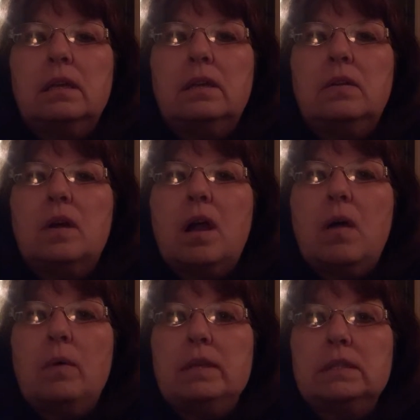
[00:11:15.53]
You're
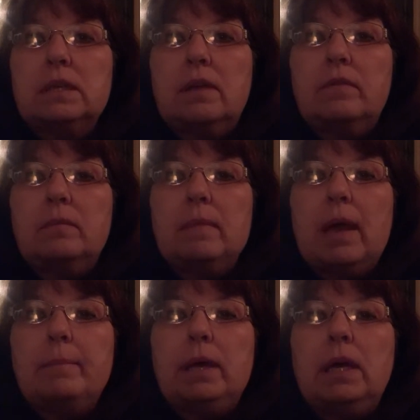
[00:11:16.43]
always covering
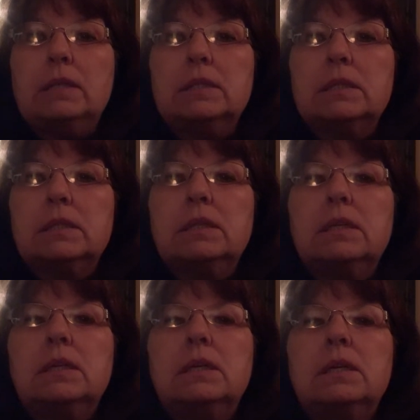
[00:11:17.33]
my butt.
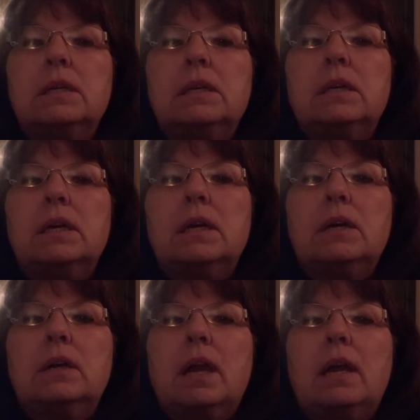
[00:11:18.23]

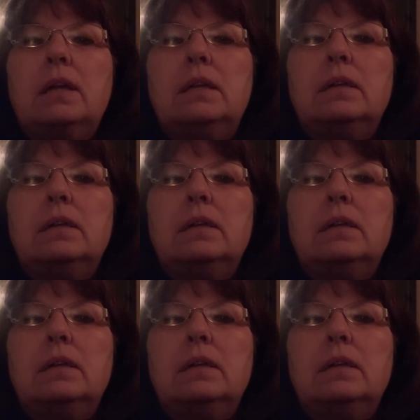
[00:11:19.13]
Okay.